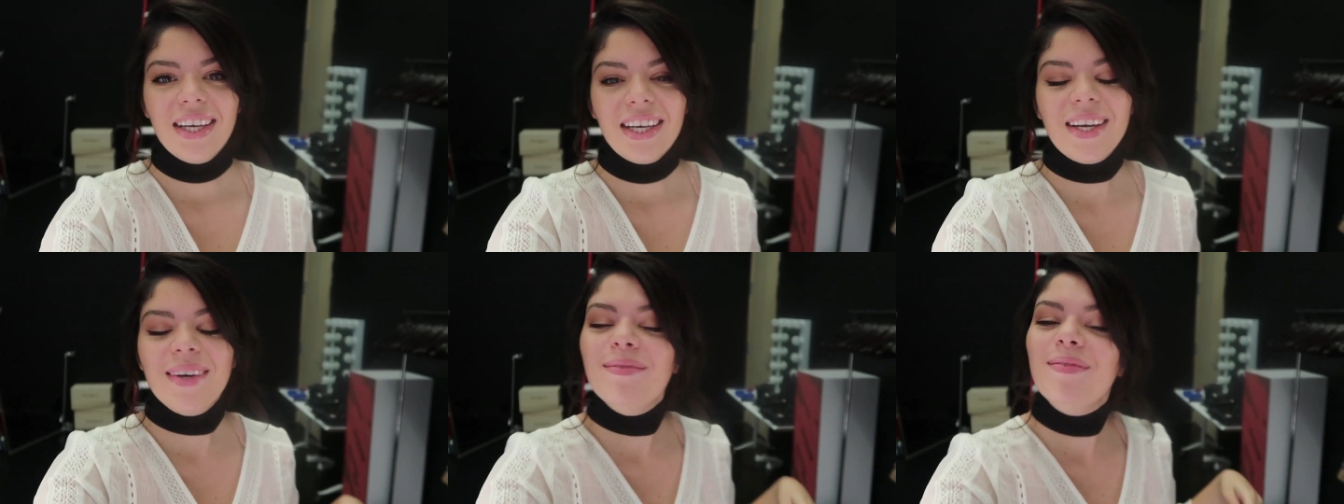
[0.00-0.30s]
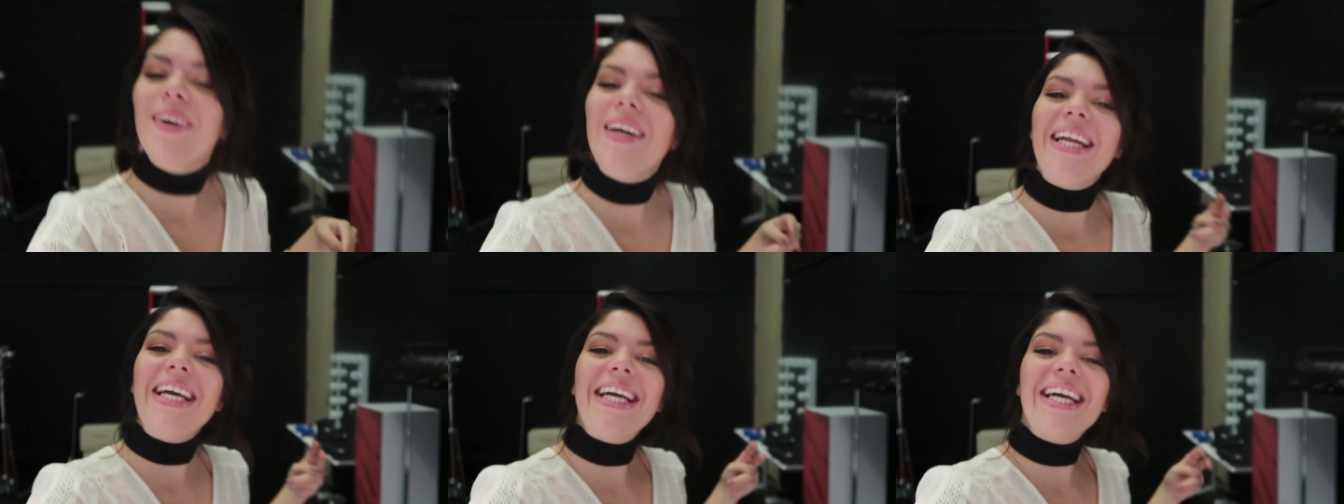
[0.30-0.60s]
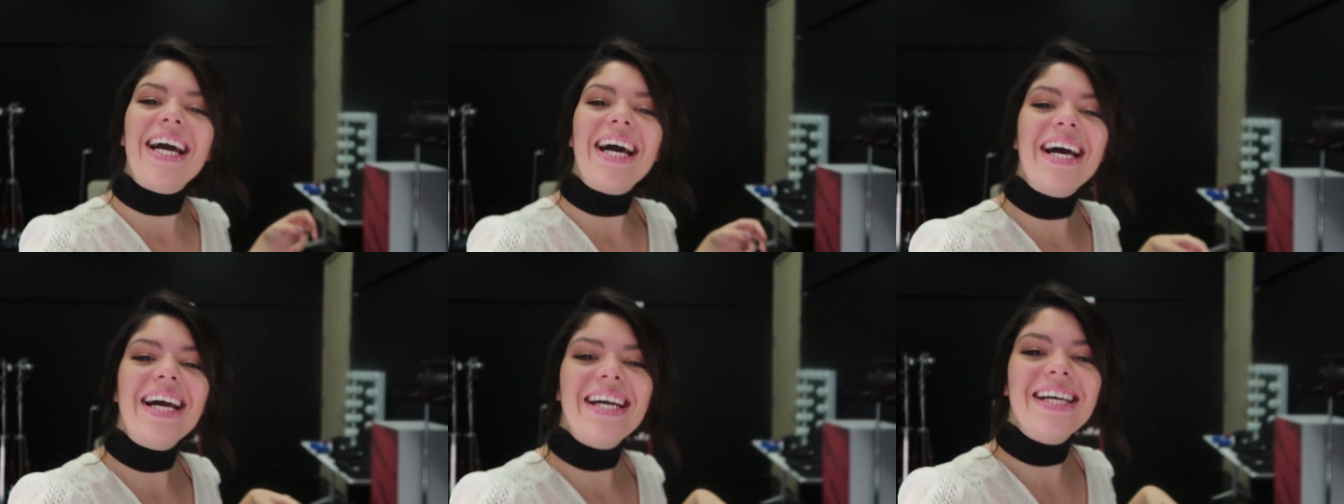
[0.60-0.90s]
Good
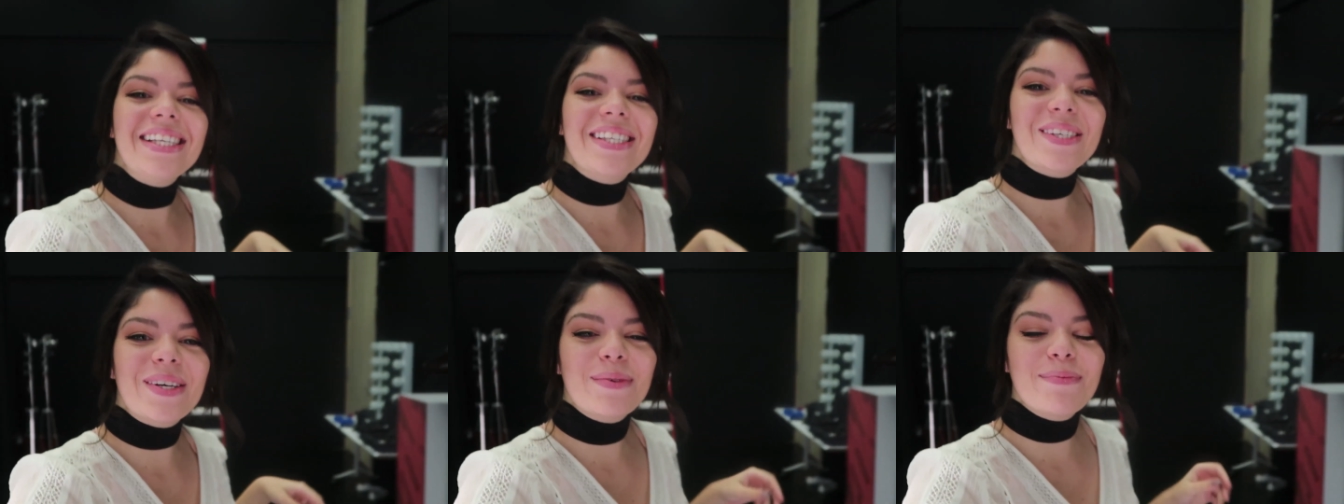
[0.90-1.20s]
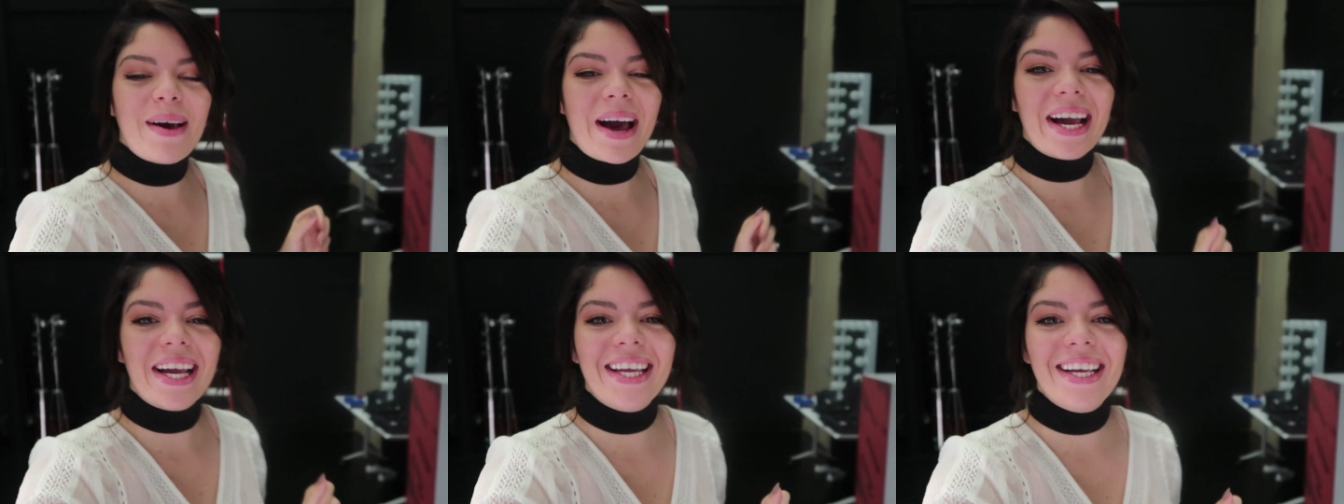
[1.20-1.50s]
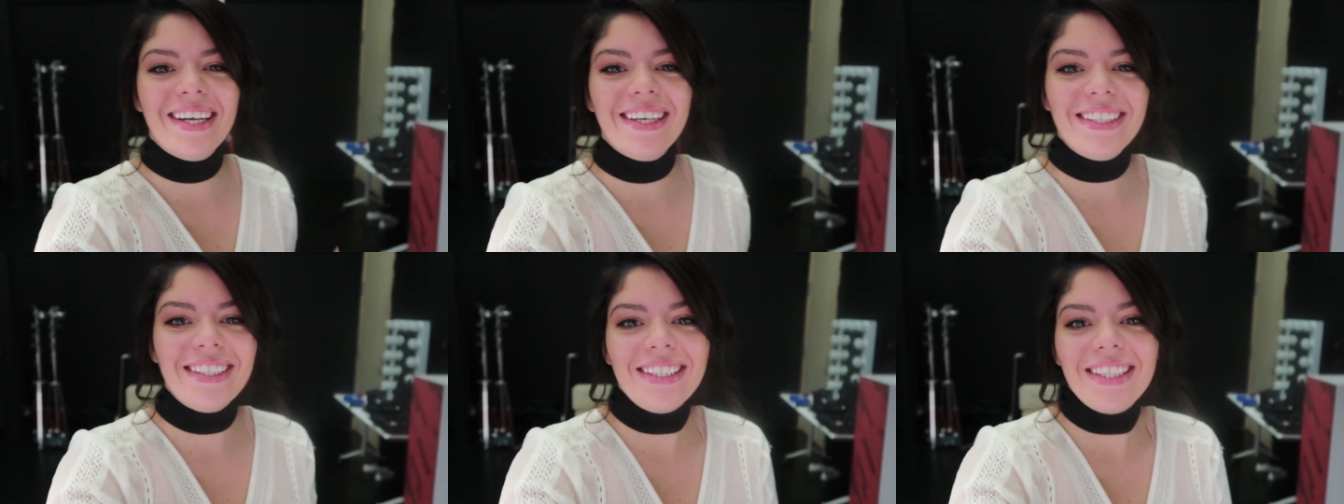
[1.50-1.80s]
morning, guys. We're back
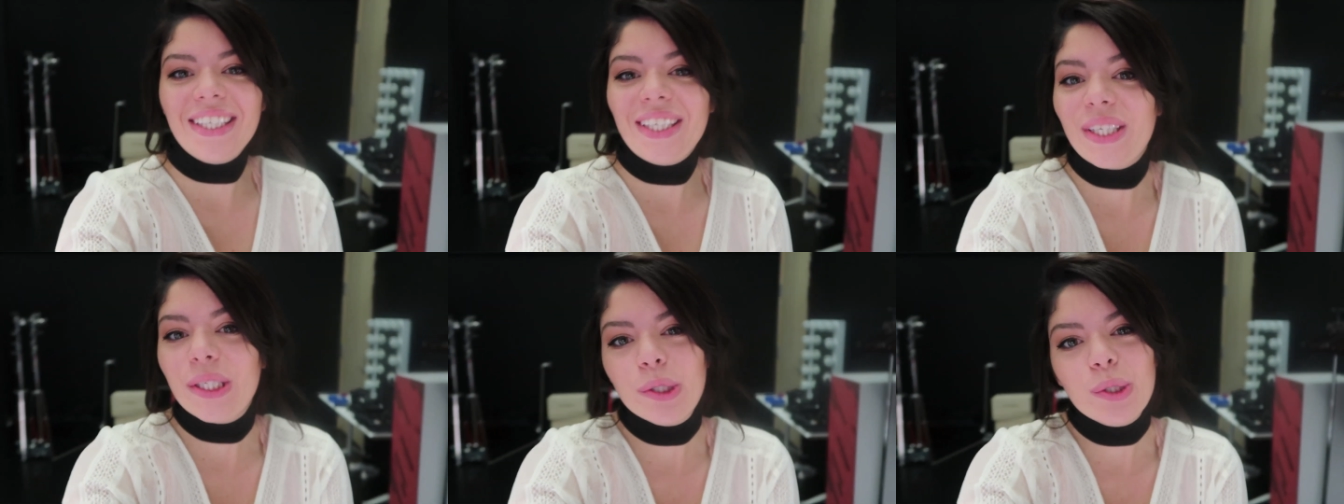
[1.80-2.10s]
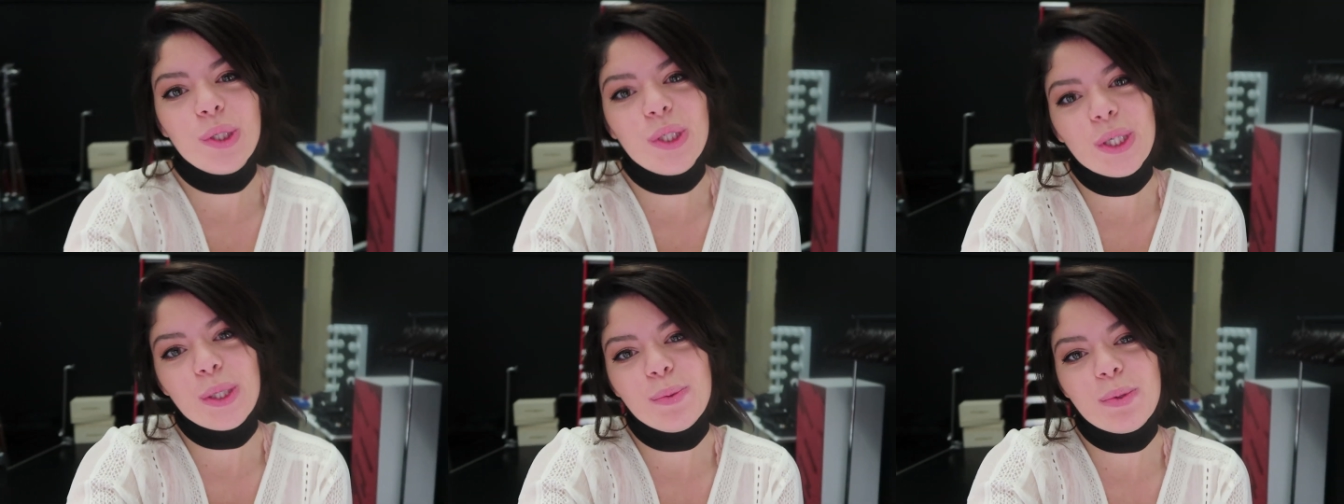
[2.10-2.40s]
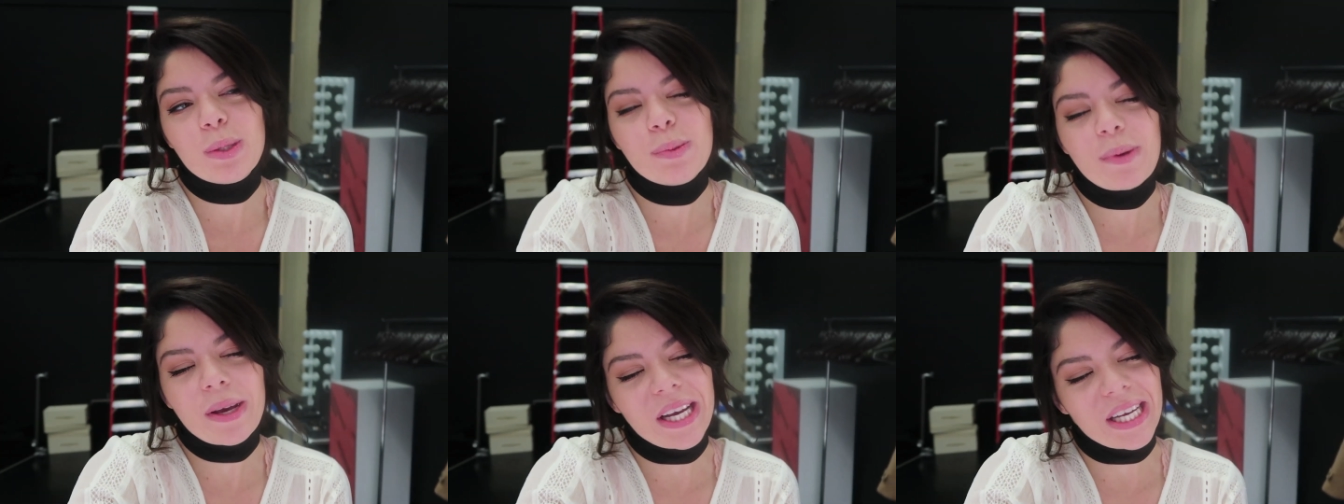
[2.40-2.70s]
here in the
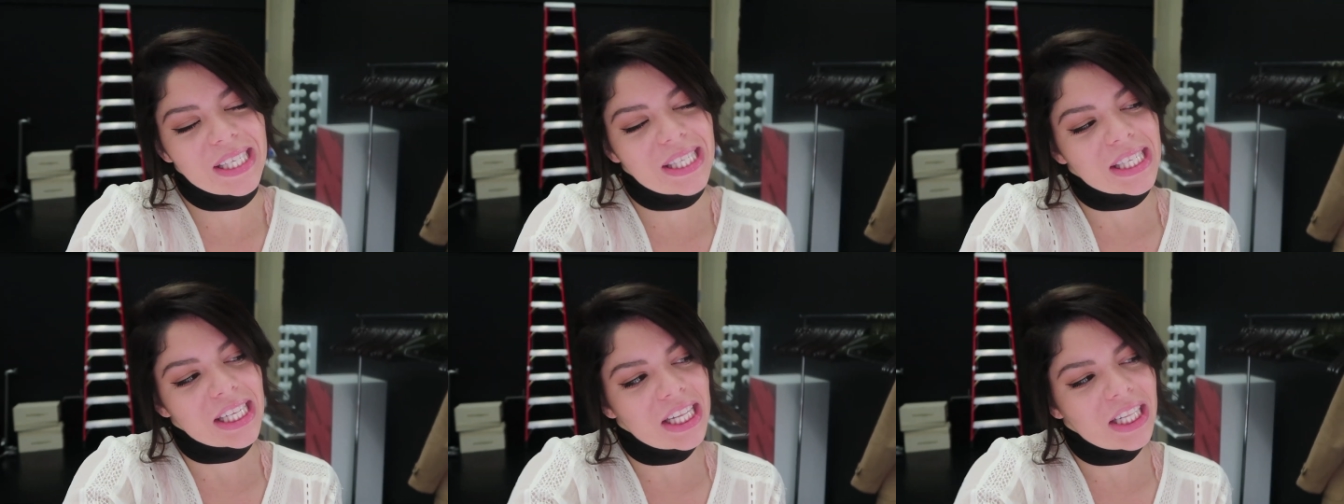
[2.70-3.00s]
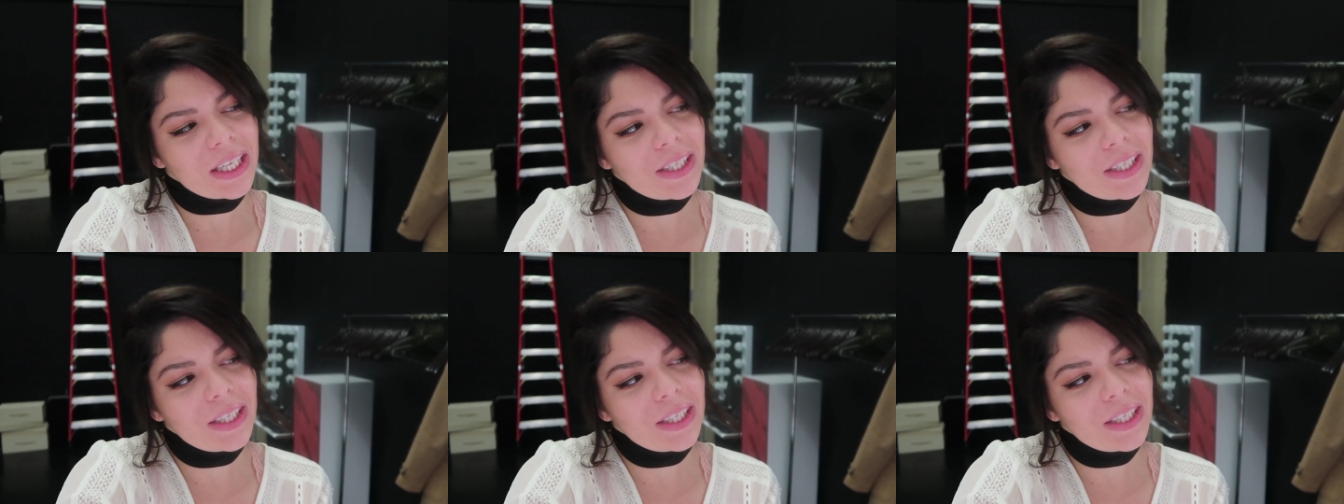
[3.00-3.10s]
YouTube space.